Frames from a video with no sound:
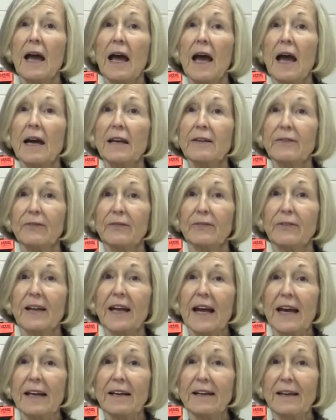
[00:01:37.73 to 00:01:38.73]
had
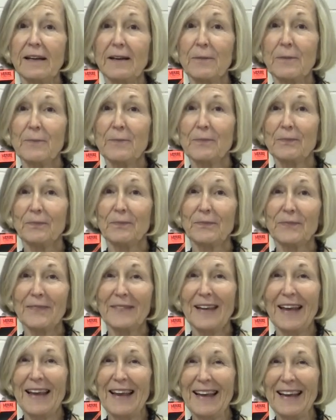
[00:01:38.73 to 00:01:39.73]
fled.
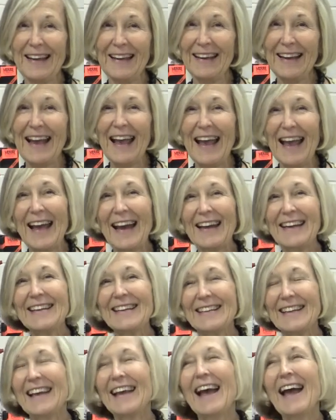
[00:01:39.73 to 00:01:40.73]
And